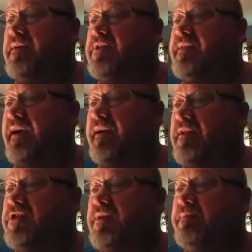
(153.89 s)

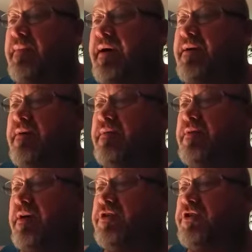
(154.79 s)
stylish and modern
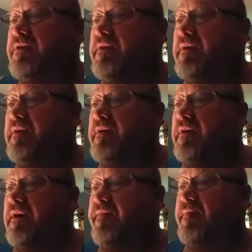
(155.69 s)
touch
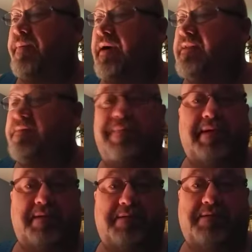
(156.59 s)
of the pots and
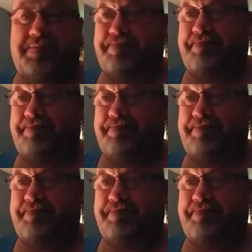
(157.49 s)
pans.